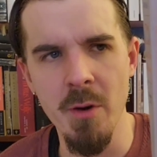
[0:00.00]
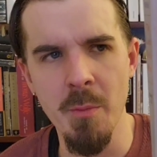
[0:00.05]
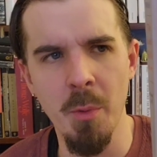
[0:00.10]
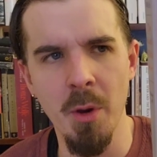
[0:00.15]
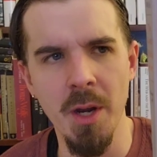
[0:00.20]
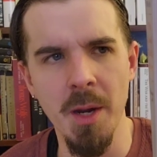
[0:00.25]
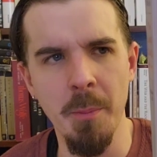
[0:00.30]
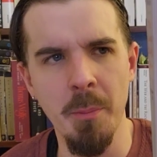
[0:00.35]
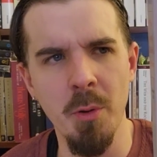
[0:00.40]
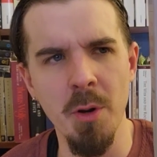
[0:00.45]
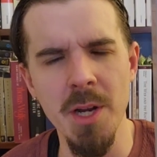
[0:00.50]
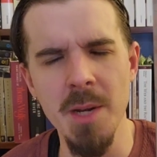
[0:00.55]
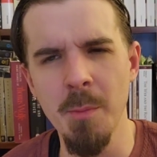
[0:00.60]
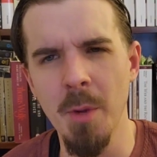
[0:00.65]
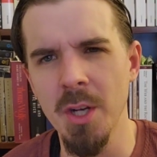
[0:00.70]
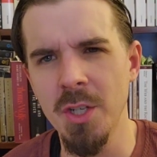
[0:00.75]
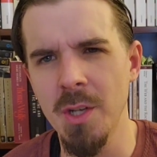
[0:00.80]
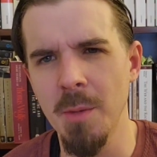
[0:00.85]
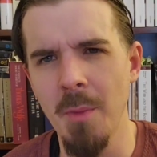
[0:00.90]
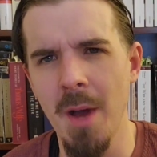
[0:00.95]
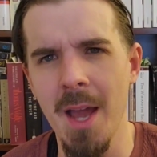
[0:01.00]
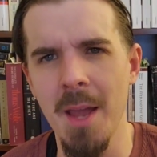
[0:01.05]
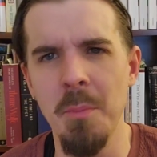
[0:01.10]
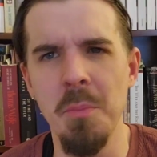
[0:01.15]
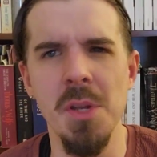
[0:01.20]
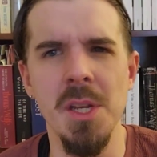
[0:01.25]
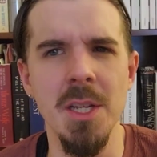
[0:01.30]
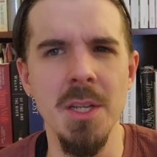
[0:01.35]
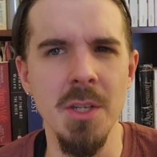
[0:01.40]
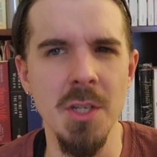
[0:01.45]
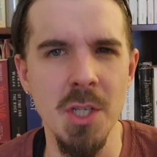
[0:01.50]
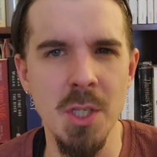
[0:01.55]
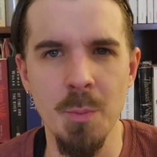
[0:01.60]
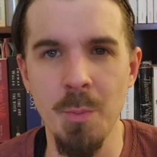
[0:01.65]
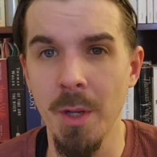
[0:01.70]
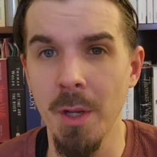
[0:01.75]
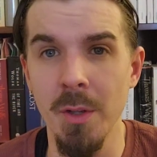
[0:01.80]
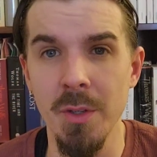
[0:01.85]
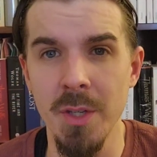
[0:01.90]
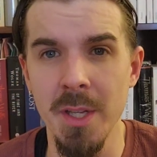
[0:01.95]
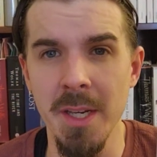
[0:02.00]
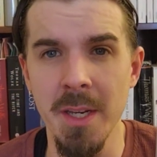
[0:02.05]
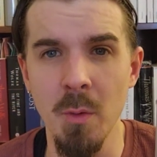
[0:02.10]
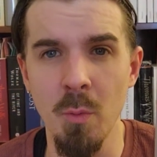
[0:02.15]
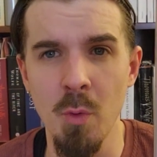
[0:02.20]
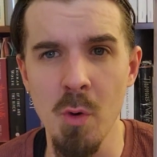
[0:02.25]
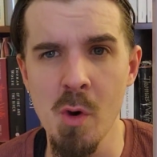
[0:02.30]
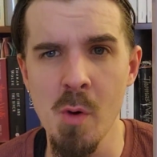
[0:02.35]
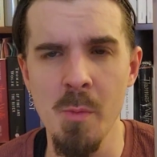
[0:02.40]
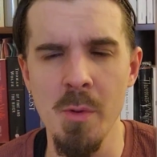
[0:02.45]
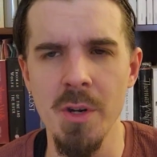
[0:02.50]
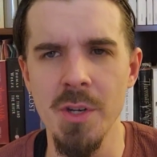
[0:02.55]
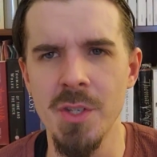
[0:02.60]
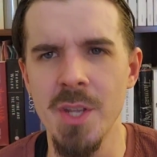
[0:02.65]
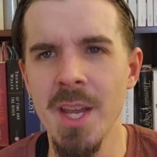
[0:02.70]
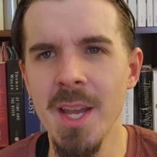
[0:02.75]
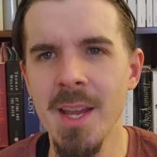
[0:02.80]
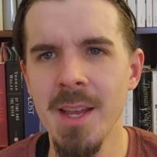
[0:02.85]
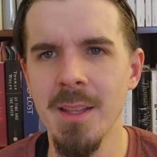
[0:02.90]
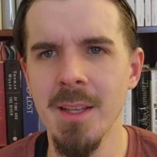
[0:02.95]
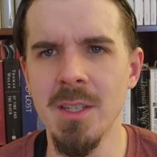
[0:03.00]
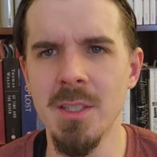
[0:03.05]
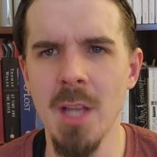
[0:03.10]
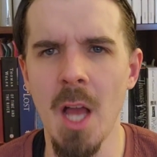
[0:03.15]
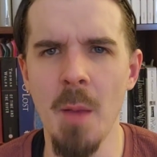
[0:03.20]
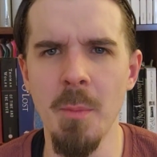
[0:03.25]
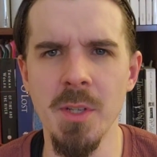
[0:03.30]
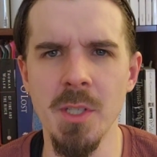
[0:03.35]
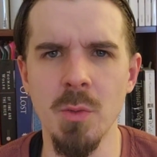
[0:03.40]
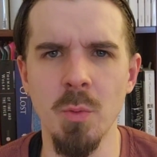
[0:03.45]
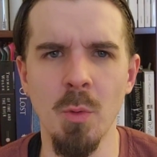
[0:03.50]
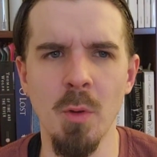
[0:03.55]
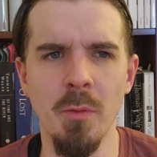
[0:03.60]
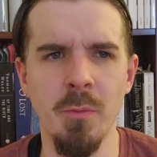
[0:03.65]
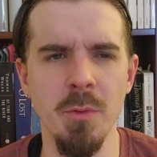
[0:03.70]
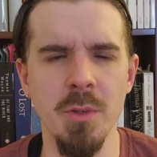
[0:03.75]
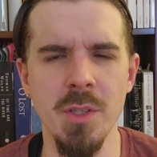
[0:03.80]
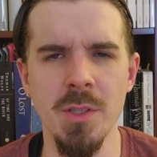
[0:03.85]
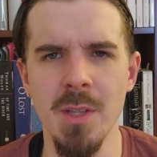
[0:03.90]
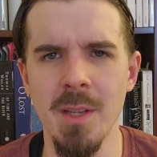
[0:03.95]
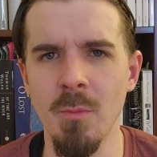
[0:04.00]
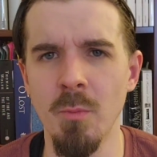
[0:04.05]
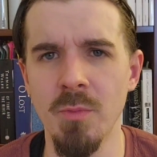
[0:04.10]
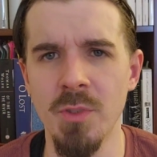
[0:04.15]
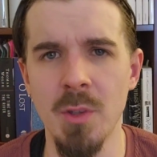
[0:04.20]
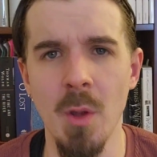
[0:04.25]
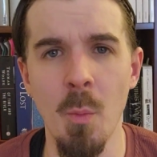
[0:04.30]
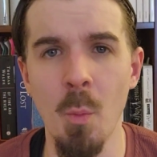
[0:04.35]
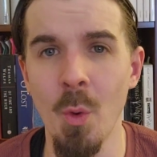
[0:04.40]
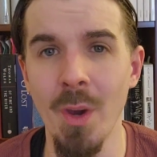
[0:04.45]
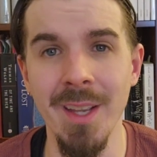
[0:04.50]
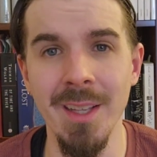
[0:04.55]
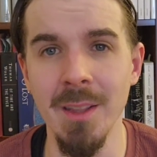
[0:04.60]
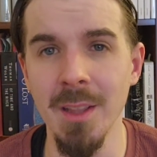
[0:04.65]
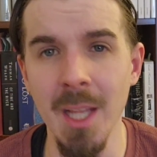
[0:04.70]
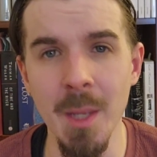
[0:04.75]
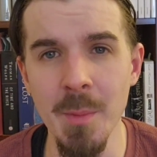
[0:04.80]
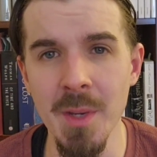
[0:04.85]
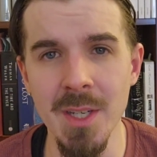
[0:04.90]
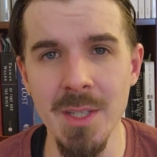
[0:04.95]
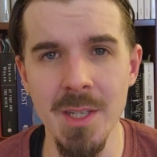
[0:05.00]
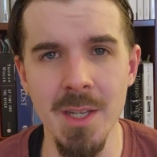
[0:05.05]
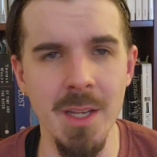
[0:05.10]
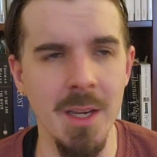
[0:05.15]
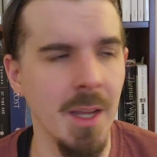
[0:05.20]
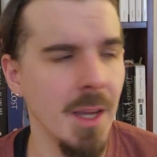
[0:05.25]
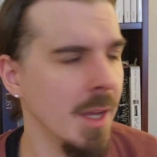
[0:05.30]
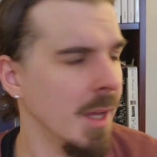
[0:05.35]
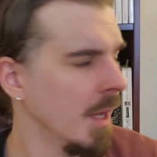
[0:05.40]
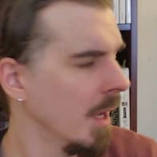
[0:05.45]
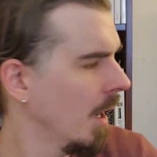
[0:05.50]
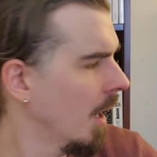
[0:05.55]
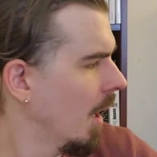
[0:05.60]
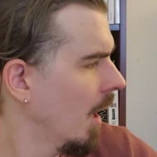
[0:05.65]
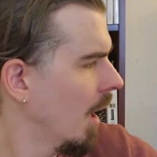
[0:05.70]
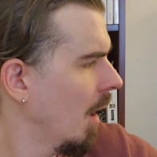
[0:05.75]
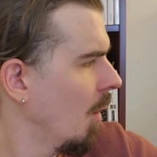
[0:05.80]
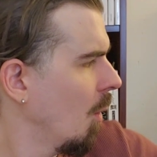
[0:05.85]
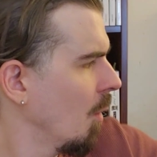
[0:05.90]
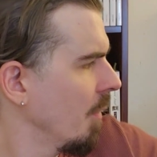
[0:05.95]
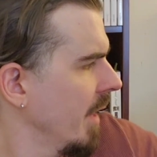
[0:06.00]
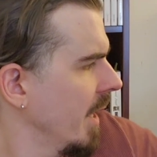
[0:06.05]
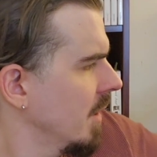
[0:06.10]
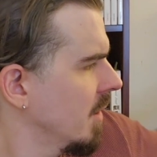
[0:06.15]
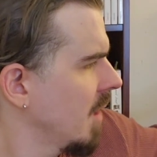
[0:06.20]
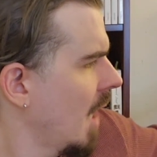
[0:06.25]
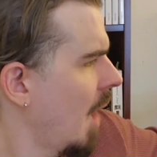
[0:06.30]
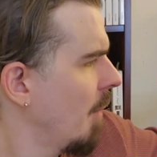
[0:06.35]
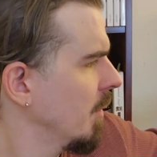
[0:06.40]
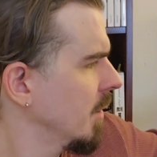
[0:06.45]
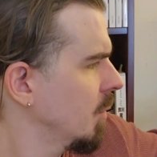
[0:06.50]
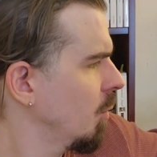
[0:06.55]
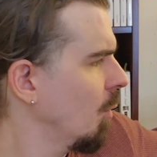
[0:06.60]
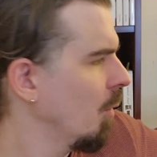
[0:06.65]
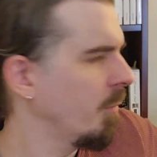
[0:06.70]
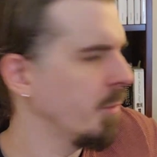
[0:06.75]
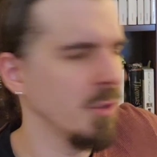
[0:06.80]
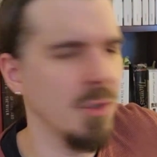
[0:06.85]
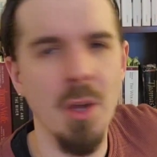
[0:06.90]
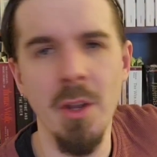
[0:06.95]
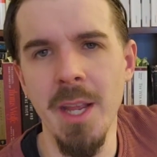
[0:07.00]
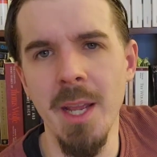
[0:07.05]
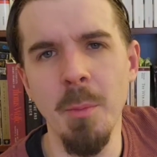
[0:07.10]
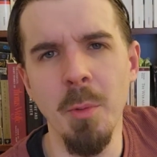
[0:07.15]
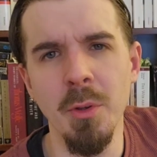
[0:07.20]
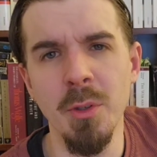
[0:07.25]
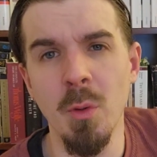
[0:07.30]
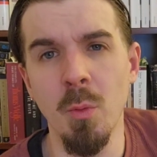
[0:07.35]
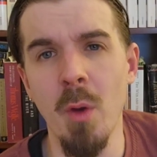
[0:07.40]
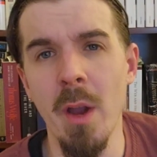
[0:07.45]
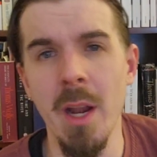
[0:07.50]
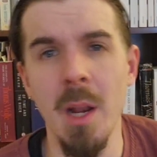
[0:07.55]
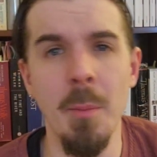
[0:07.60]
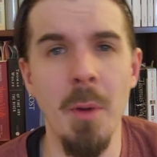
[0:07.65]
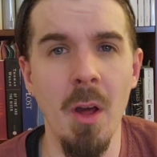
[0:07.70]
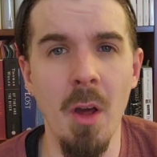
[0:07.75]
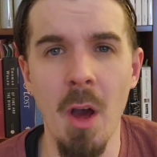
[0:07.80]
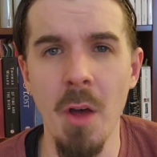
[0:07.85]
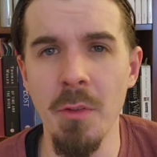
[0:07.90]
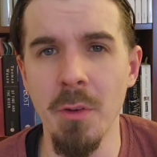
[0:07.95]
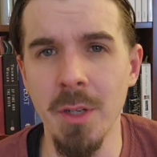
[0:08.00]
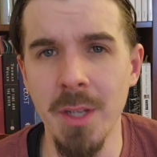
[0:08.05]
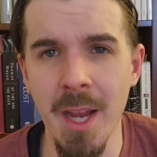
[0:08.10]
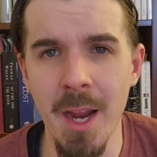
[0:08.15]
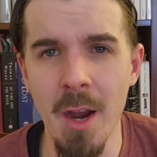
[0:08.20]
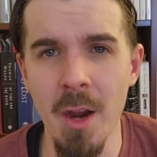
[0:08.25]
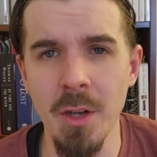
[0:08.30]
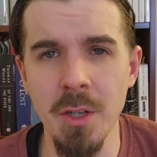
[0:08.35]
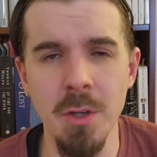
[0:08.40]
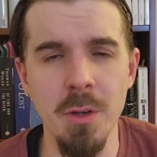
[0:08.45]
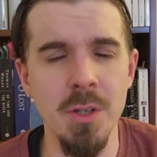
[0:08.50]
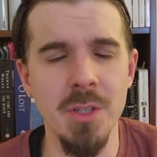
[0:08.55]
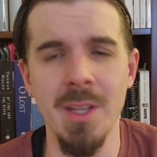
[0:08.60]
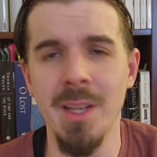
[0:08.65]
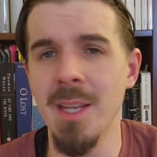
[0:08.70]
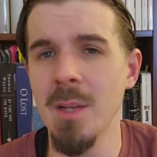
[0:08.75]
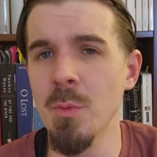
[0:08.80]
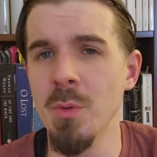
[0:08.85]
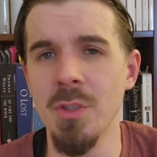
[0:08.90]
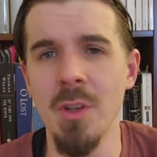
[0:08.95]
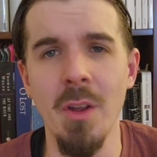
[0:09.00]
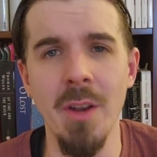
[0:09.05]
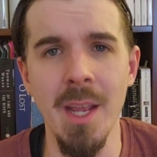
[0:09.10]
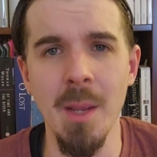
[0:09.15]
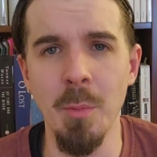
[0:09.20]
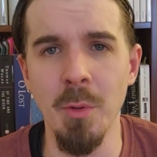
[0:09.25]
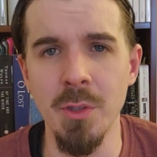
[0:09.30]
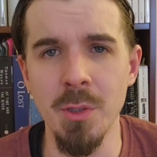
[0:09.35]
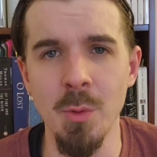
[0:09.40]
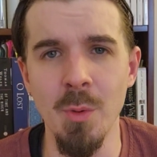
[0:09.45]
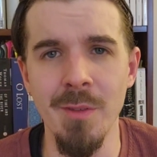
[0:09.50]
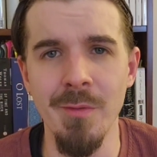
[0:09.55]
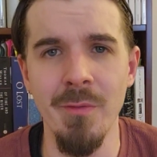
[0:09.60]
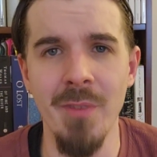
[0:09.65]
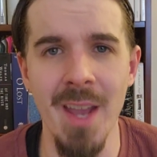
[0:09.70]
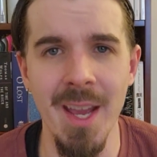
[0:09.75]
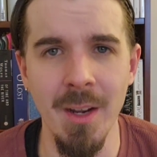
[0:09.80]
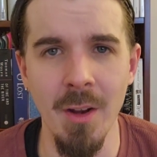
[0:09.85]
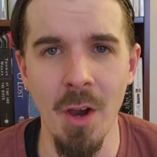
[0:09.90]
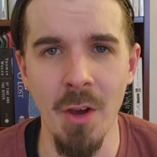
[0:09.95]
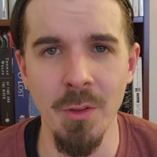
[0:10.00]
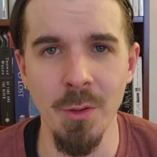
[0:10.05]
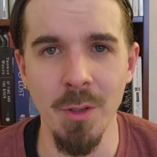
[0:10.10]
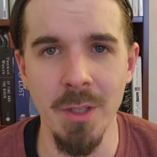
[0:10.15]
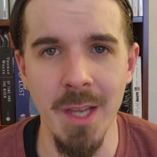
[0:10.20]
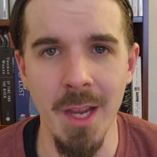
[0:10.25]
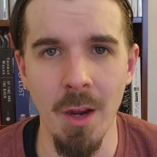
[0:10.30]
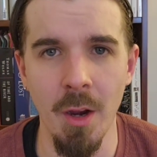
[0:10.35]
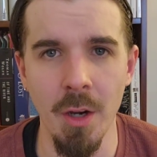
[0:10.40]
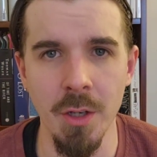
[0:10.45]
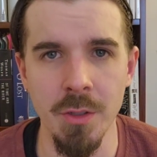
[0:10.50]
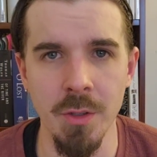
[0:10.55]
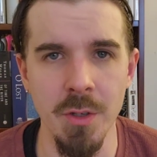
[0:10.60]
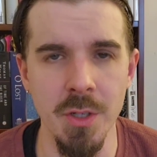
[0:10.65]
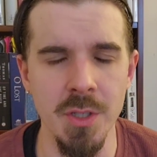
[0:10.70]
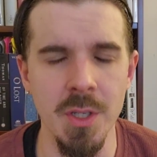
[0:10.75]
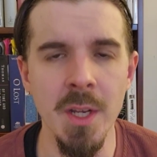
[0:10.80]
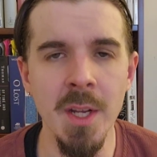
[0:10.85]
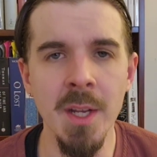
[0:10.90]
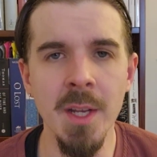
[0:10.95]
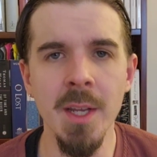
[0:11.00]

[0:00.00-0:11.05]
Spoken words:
But it pretty much, in my opinion, dispels any rumors that Thomas Wolfe was in some way limited, or that Thomas Wolfe was unable to write about other characters, that he was unable to invent other characters.